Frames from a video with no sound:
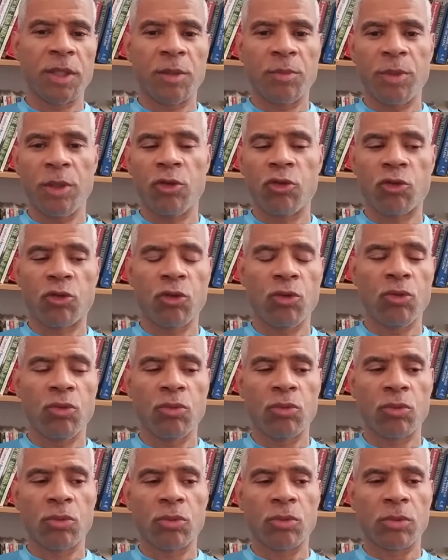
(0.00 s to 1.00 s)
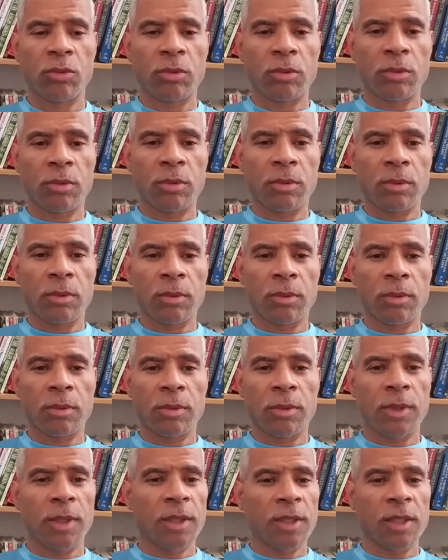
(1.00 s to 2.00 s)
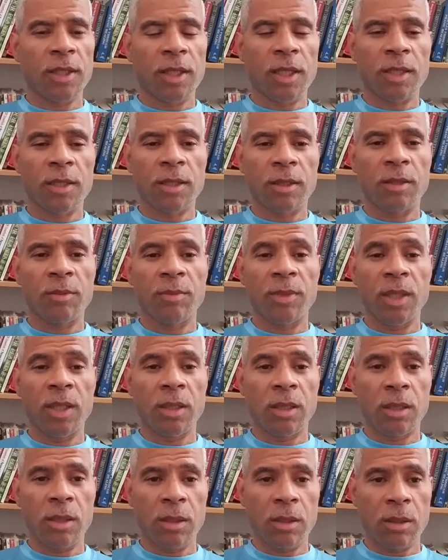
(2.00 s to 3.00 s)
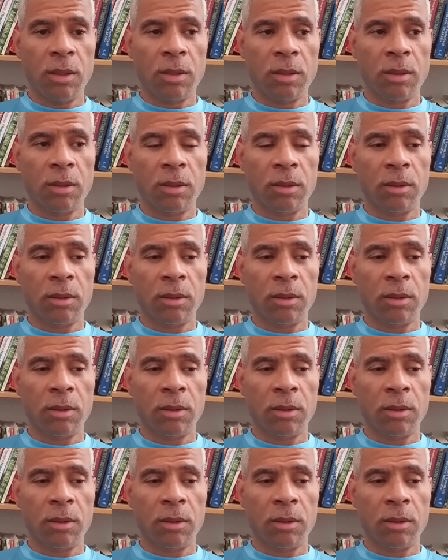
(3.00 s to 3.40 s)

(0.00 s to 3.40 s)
to be true, doesn't necessarily mean it is.